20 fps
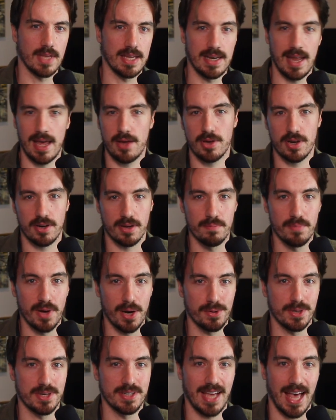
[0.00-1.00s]
and now your
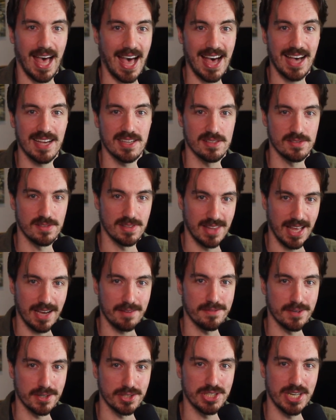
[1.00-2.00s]
component has
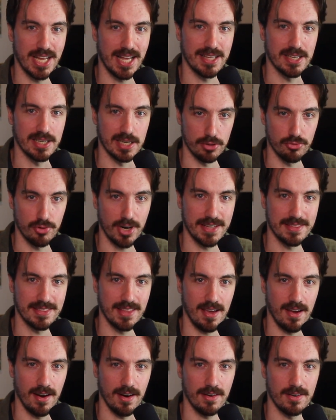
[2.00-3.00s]
that functionality right
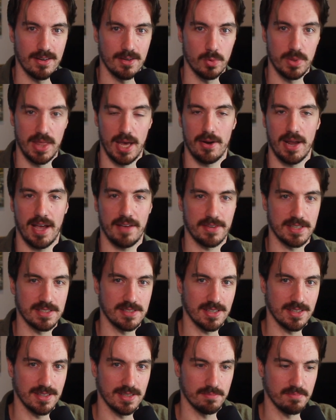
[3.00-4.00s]
there without
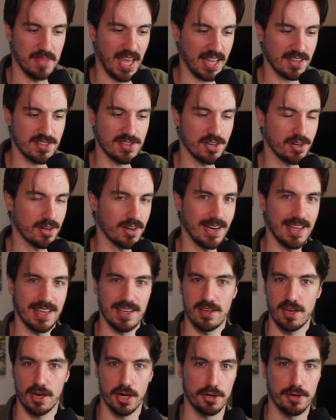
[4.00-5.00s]
having to
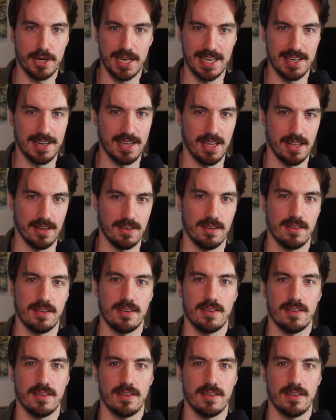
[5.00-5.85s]
externally curry it in.